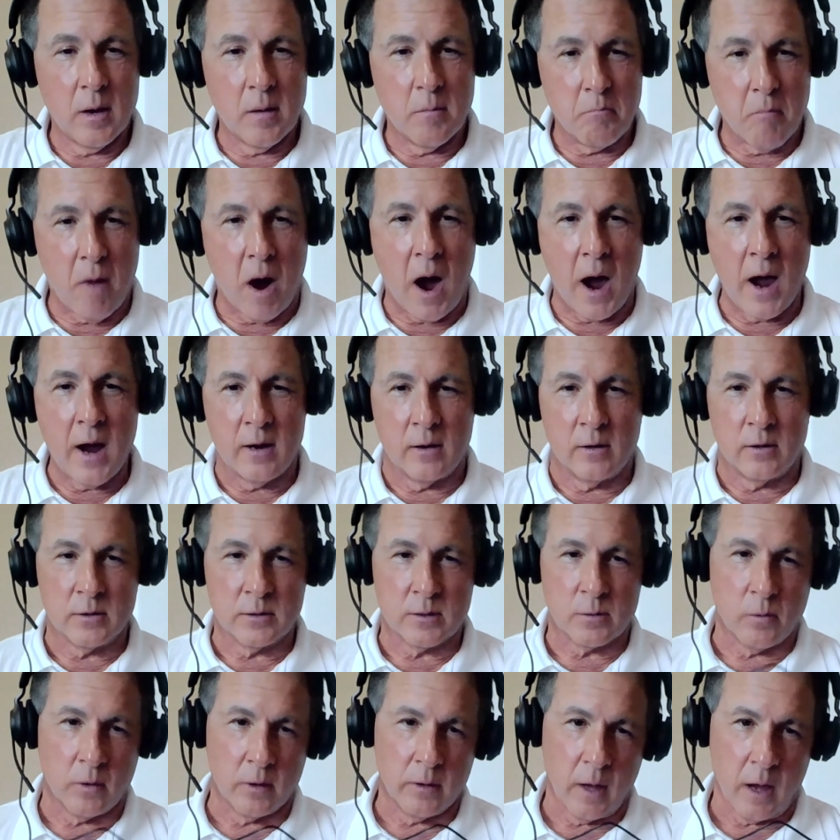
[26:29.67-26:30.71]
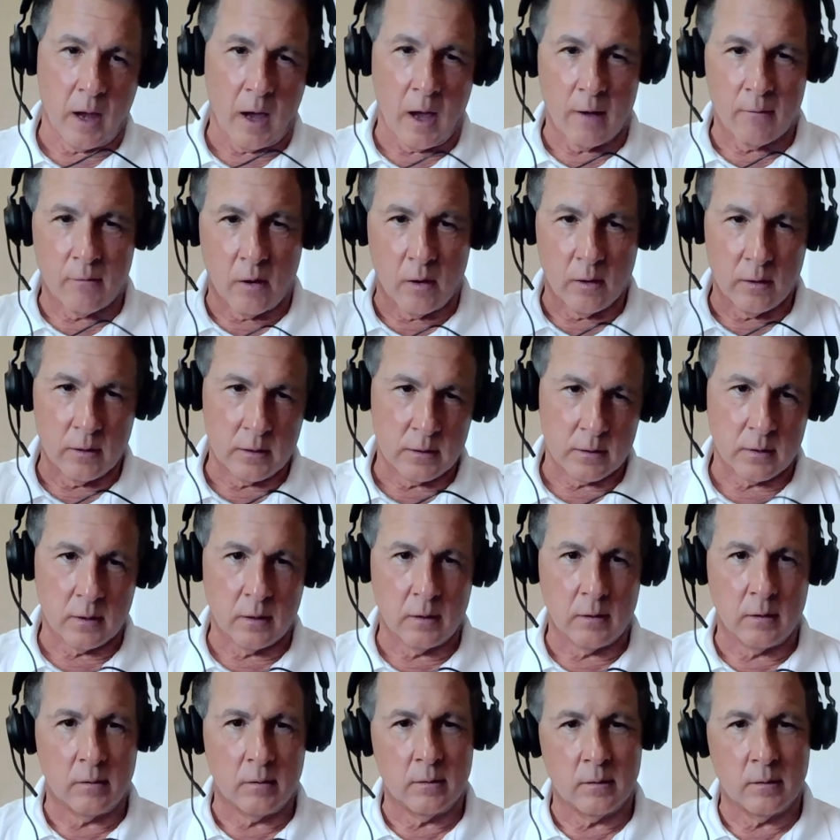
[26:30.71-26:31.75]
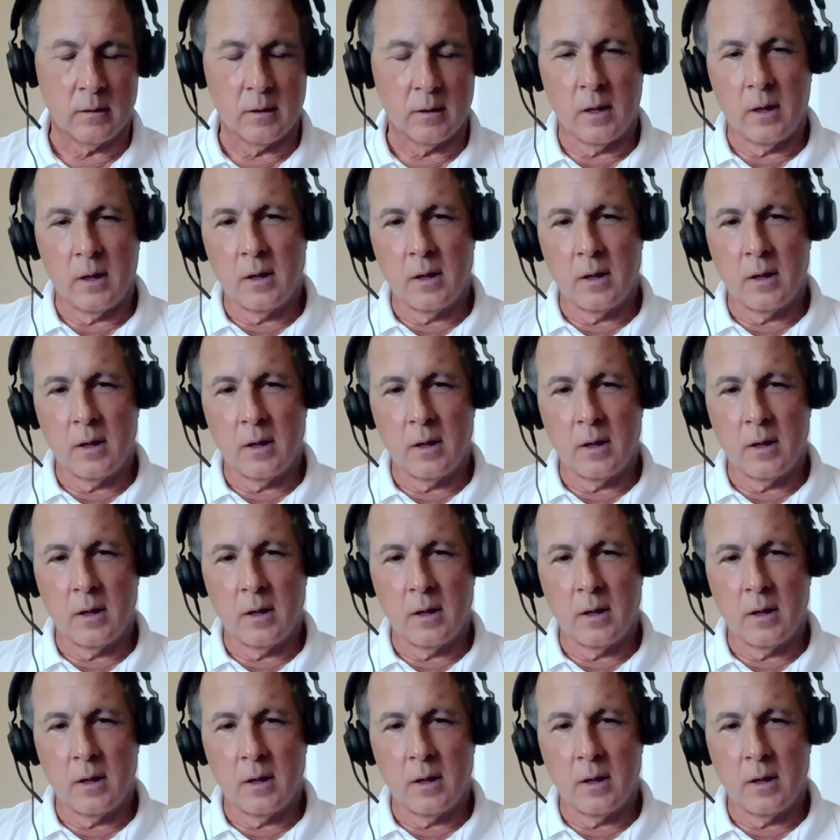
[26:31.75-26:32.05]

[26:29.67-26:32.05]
miles. Well, they have all these little